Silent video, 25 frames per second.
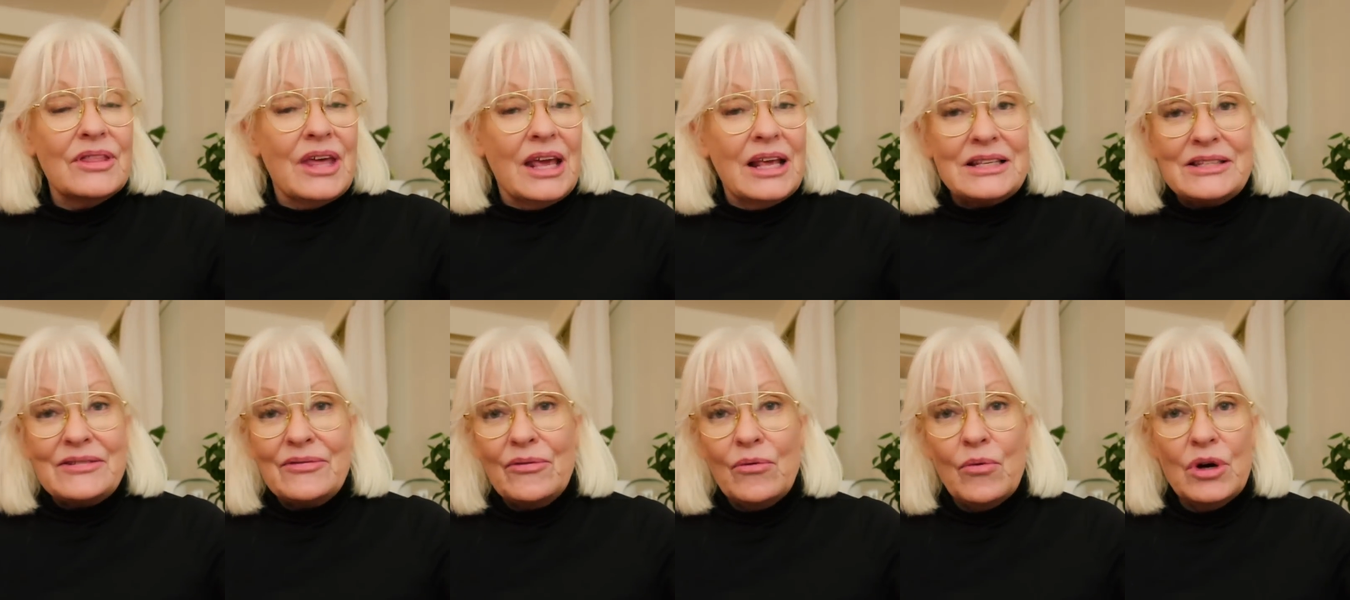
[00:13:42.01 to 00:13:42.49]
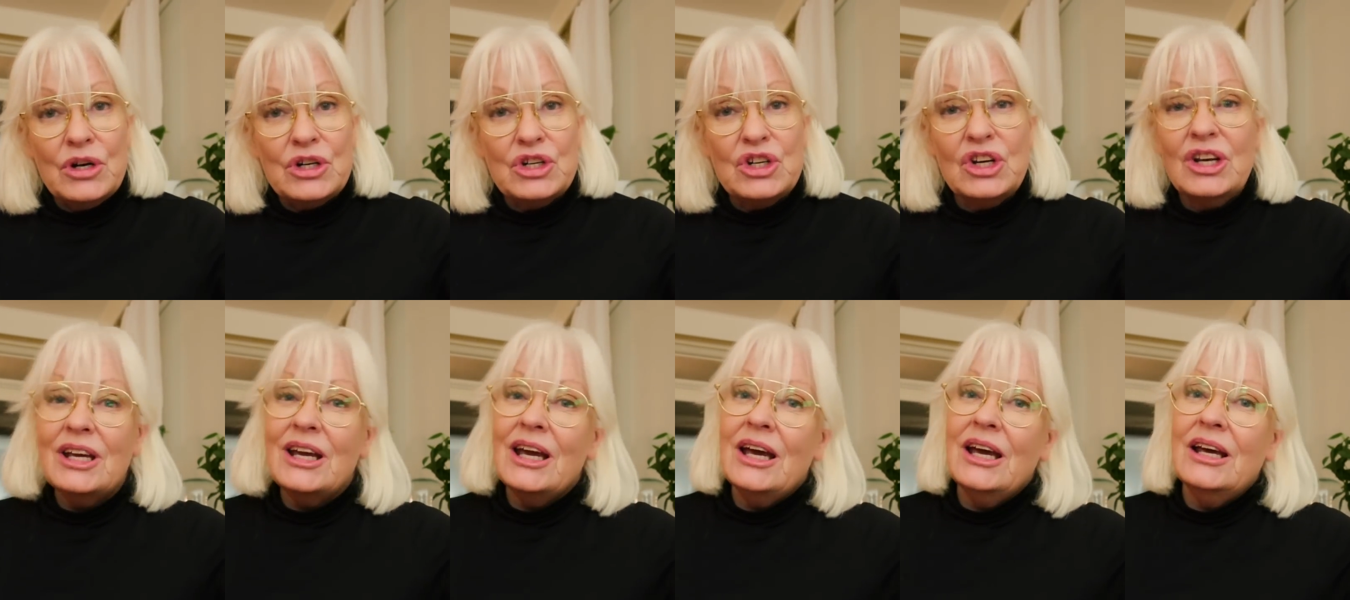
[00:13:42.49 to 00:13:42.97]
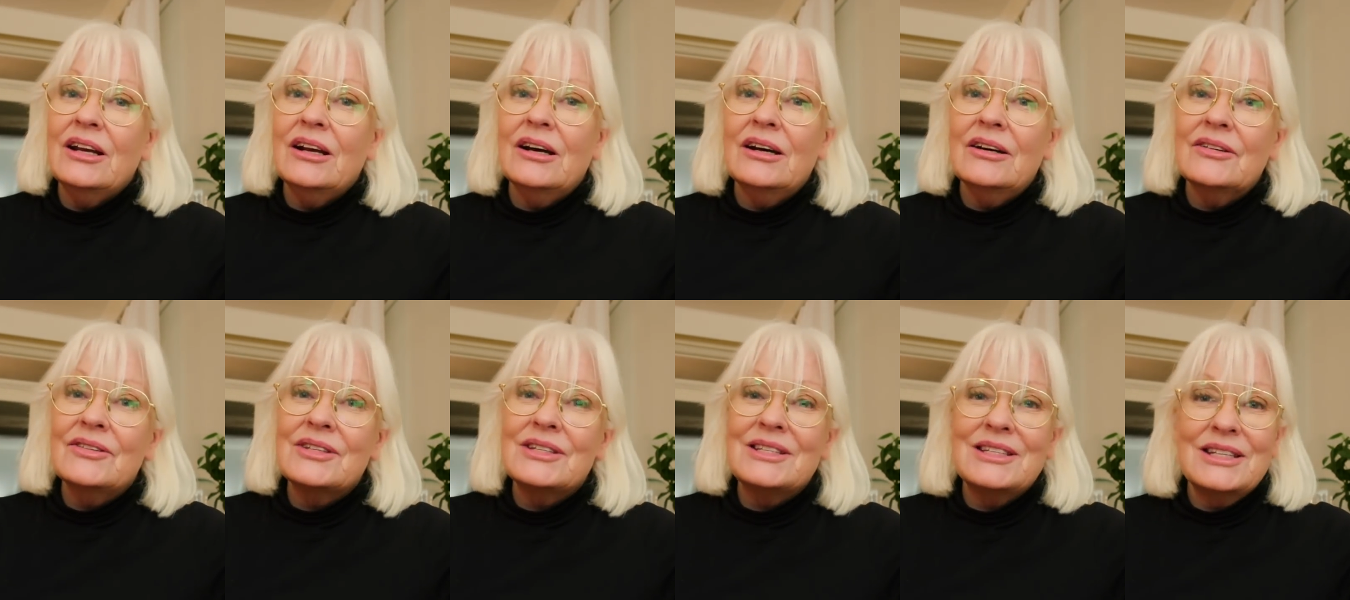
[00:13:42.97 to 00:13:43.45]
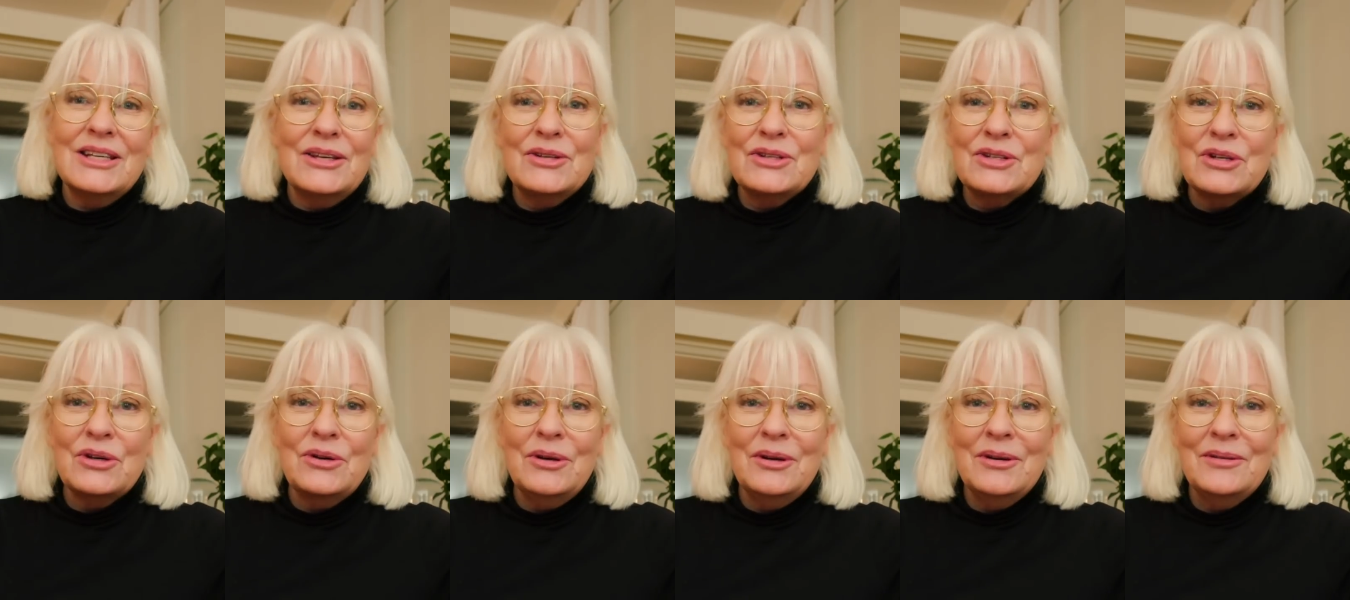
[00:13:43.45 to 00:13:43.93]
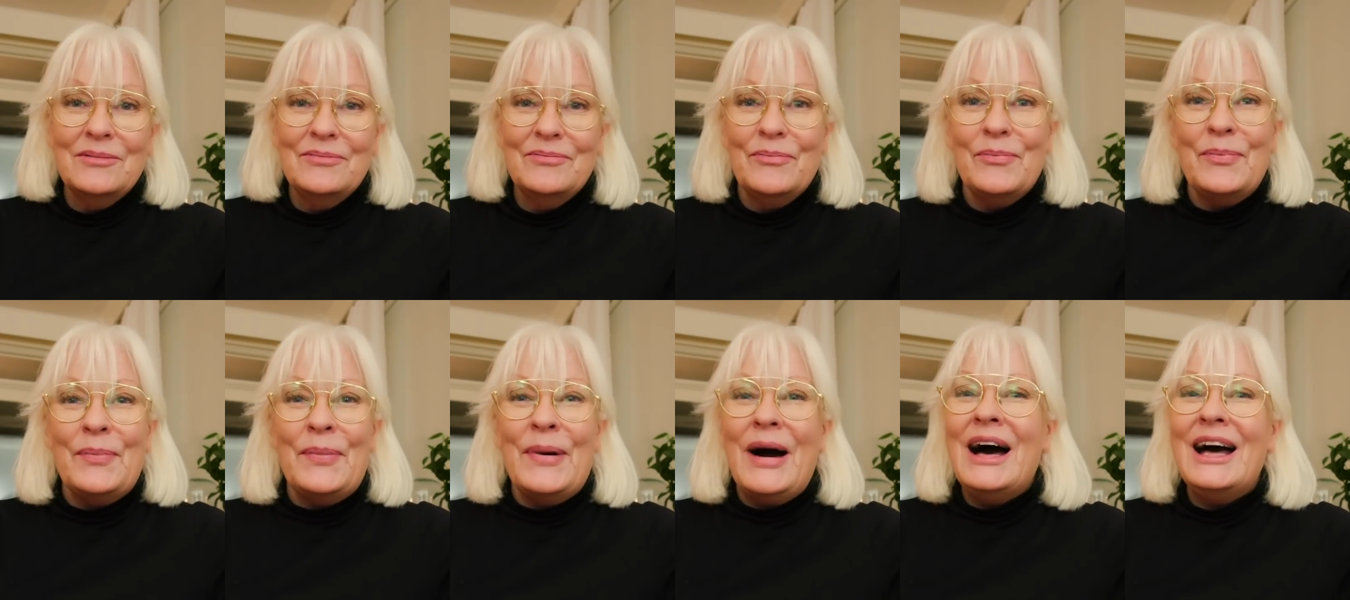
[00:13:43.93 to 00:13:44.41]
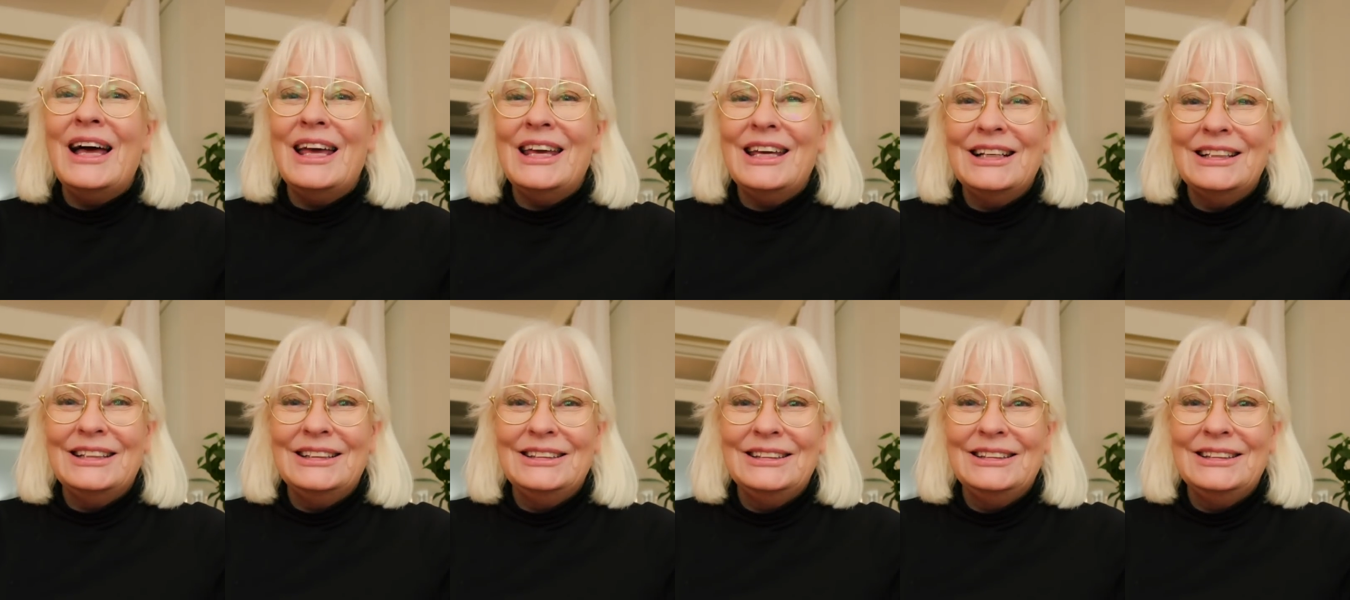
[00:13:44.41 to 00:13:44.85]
Thanks for watching, and I'll see you soon. Bye.